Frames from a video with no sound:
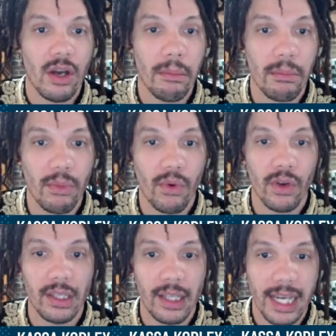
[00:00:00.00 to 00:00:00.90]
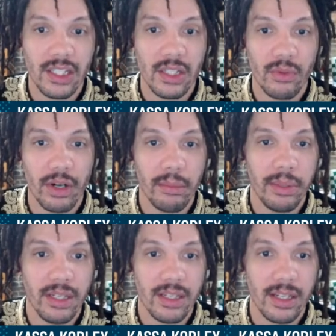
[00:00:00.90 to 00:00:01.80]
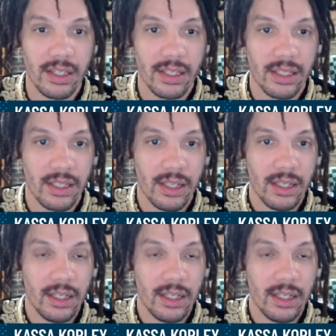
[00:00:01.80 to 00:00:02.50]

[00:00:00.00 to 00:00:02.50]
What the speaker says: more light square business.